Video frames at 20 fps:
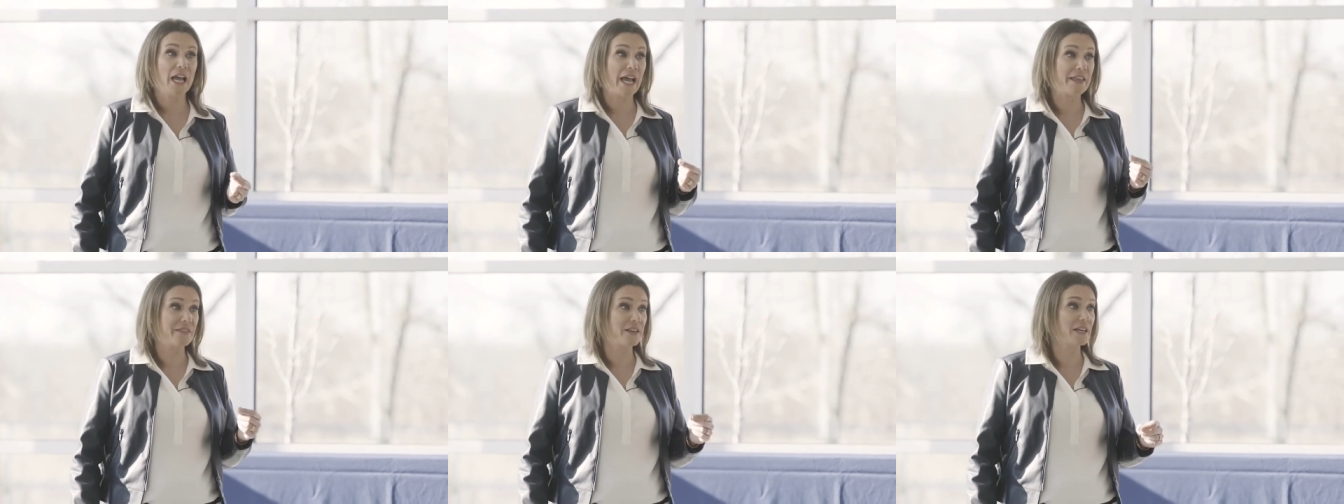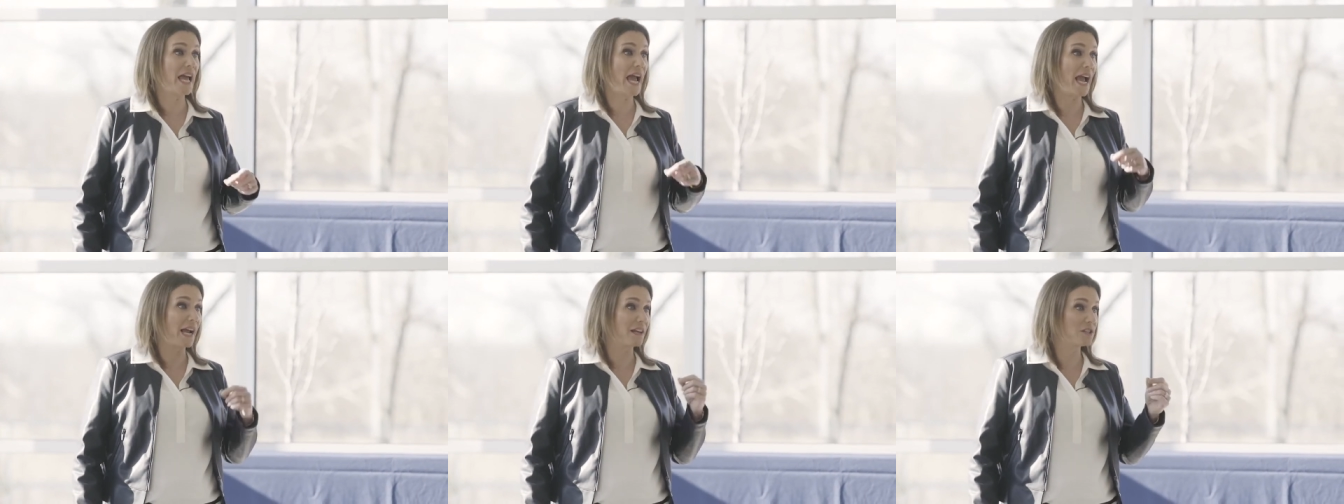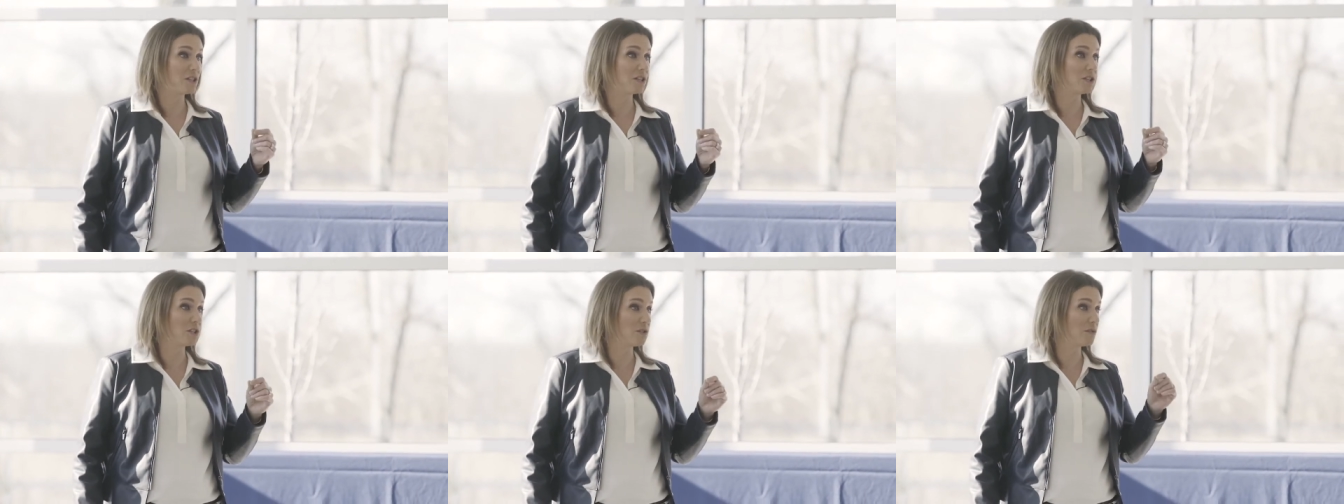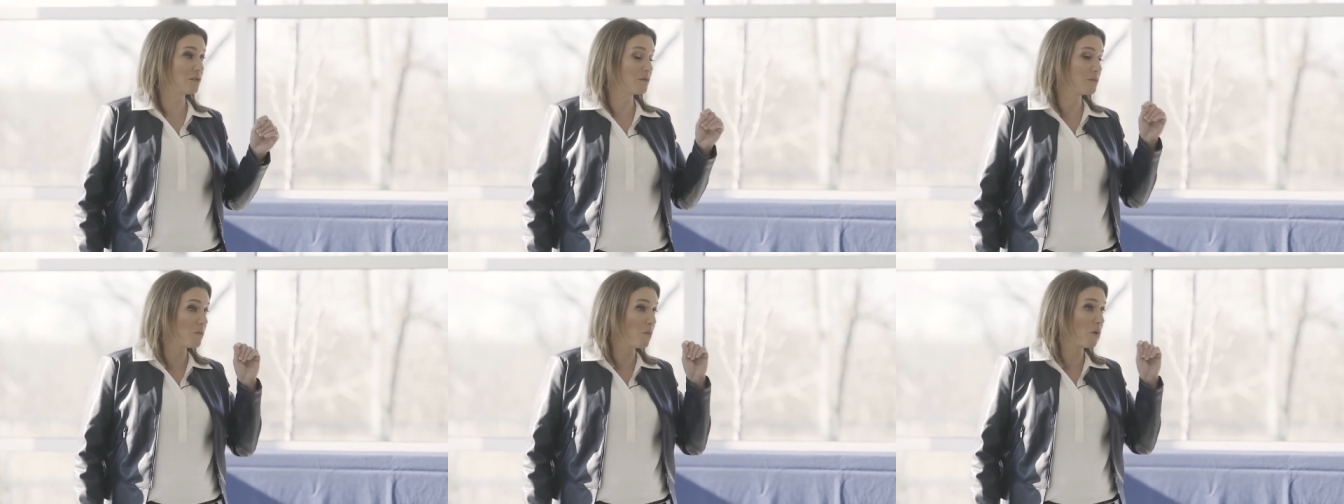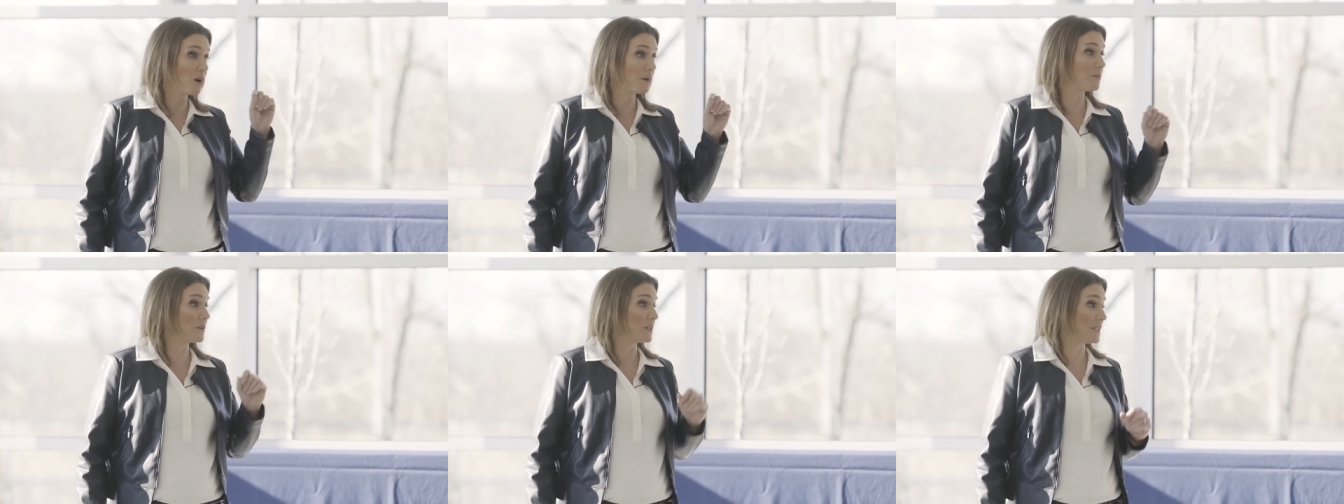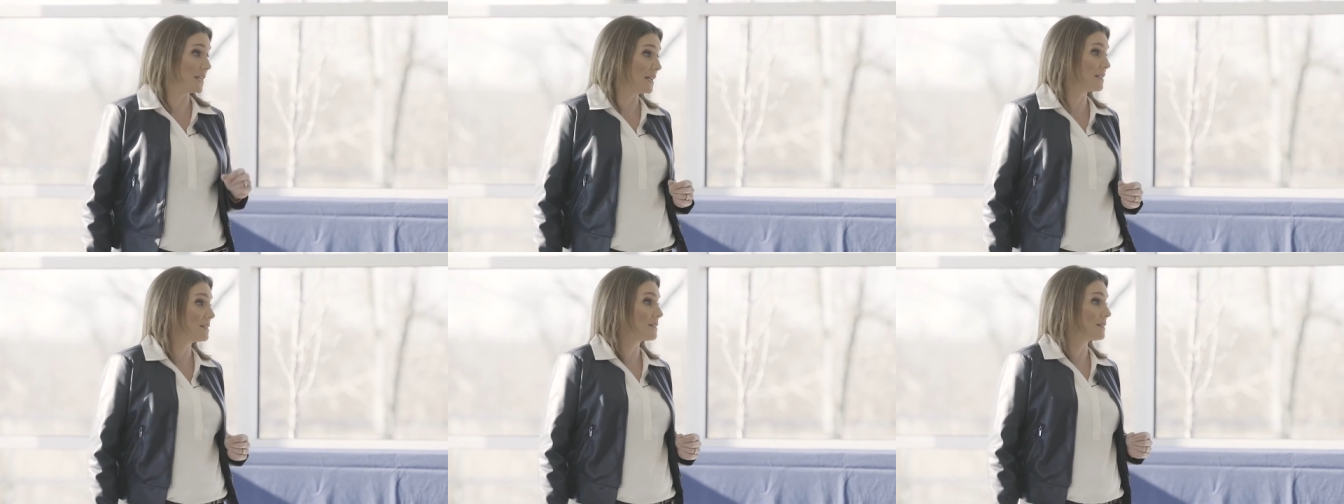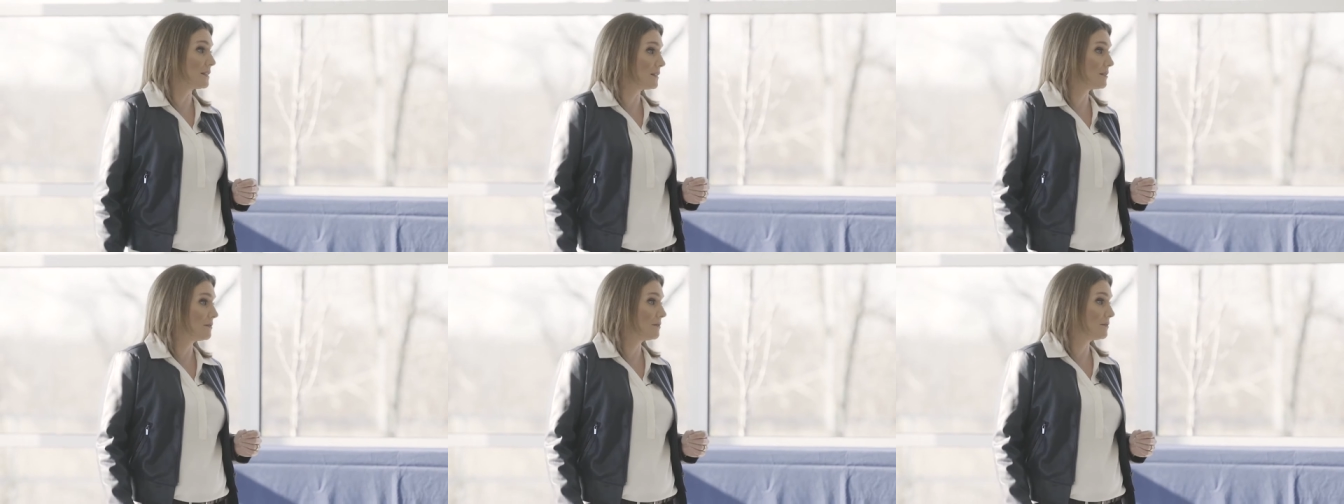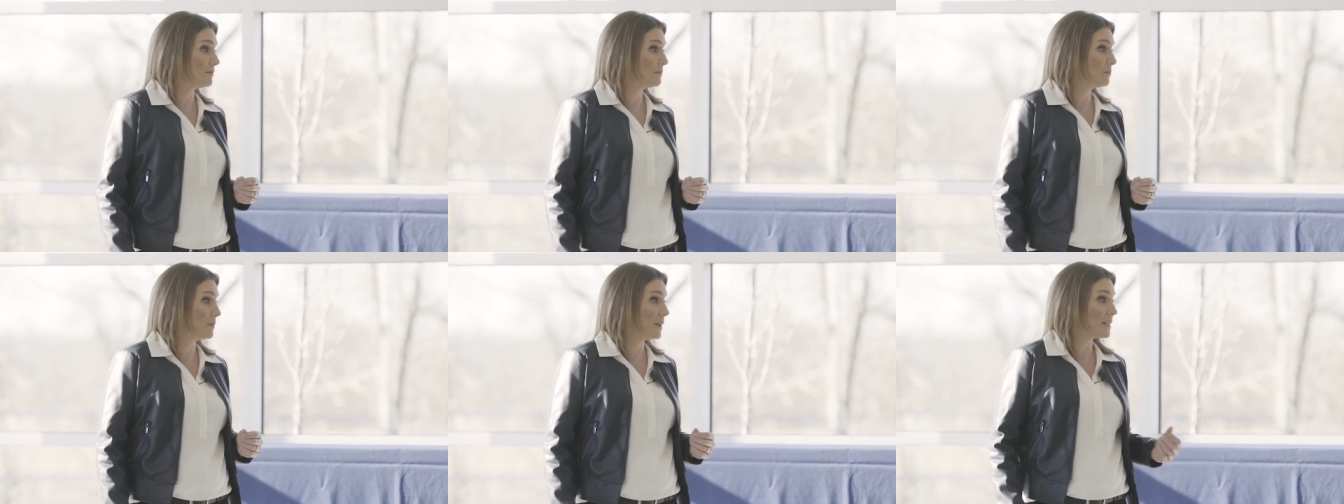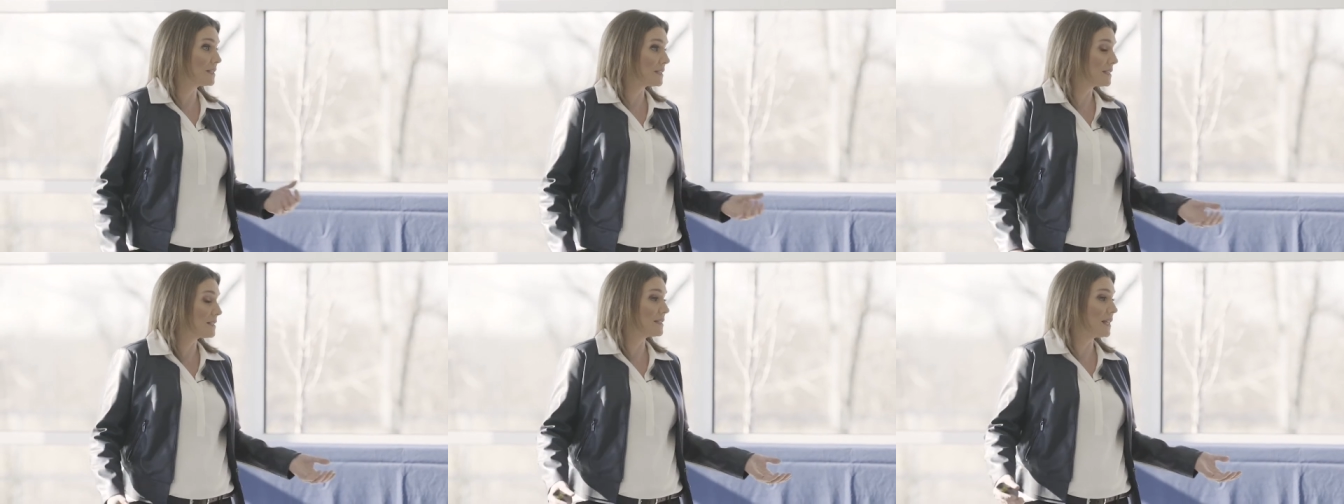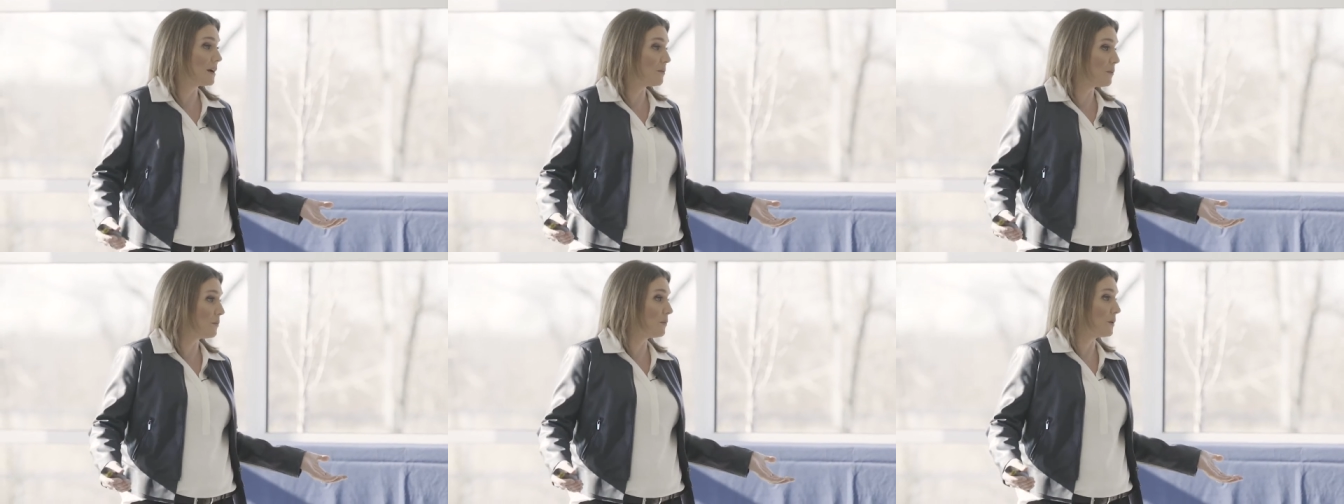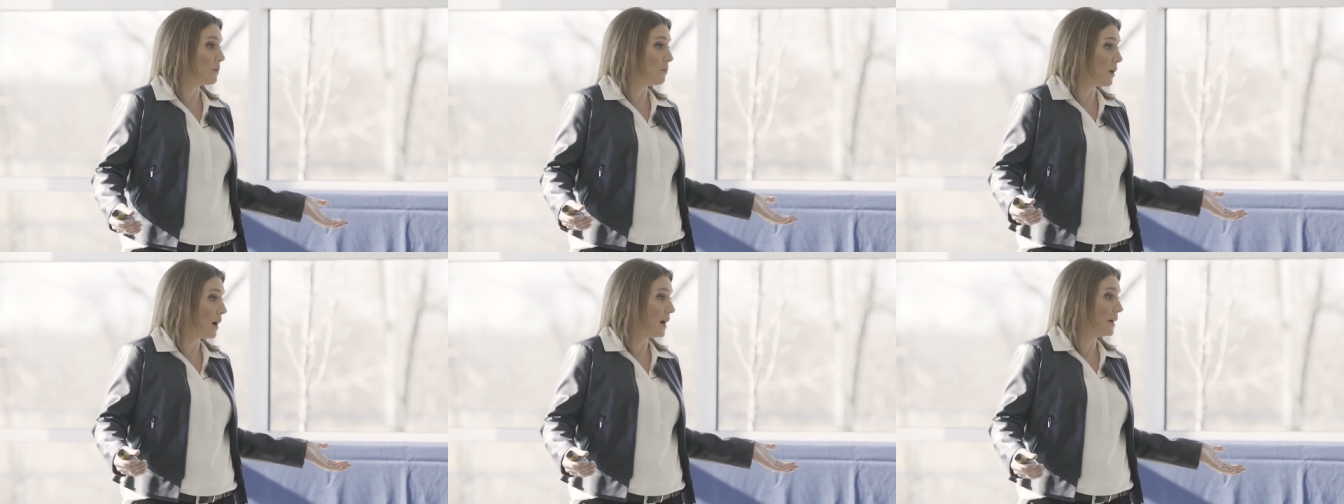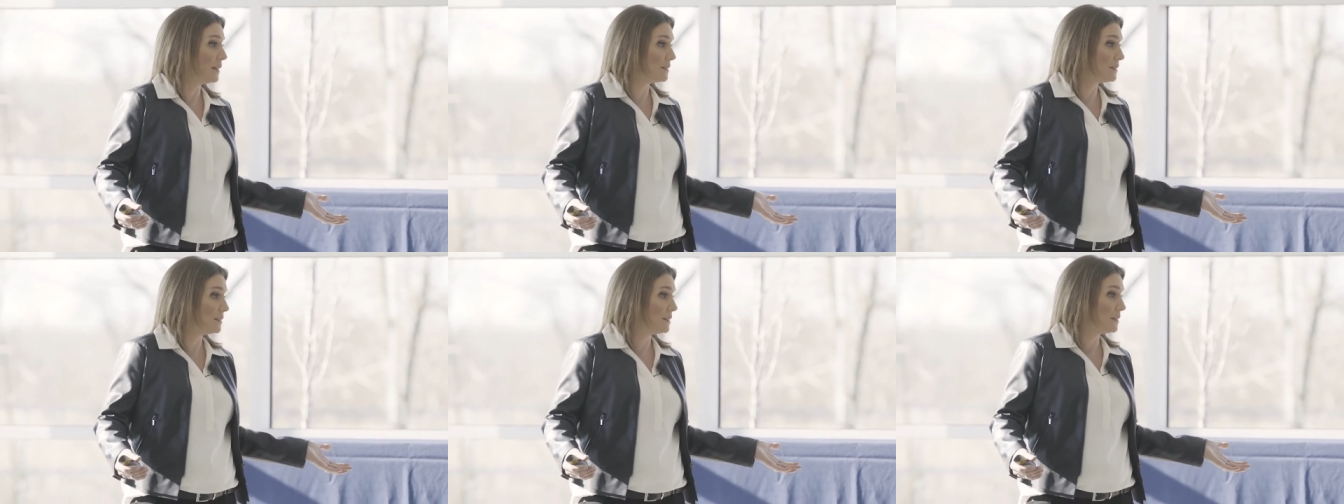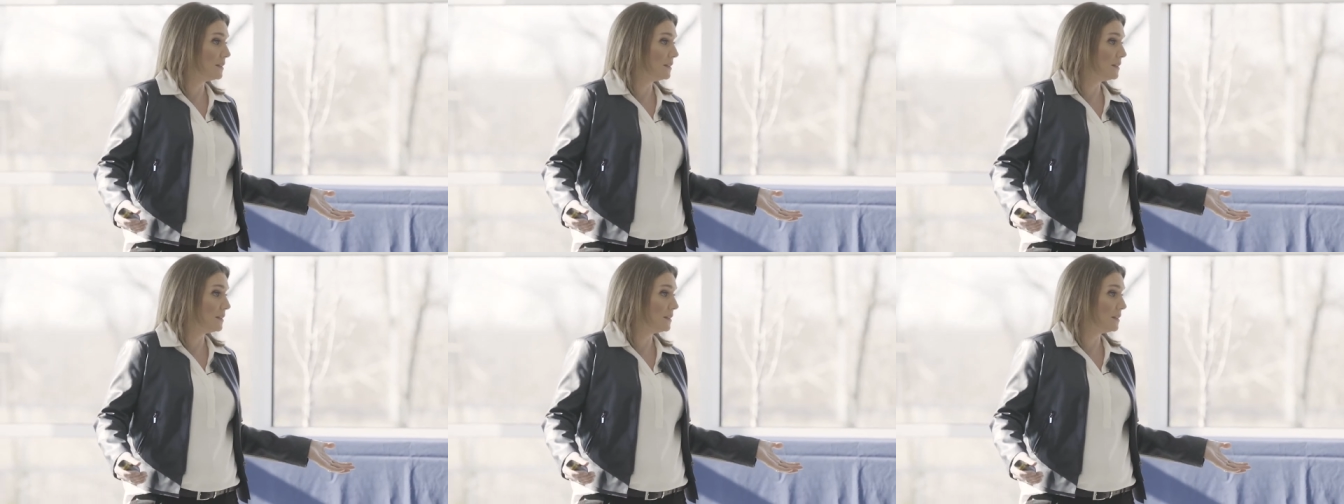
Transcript: and then execute more precisely. Because isn't that what we want?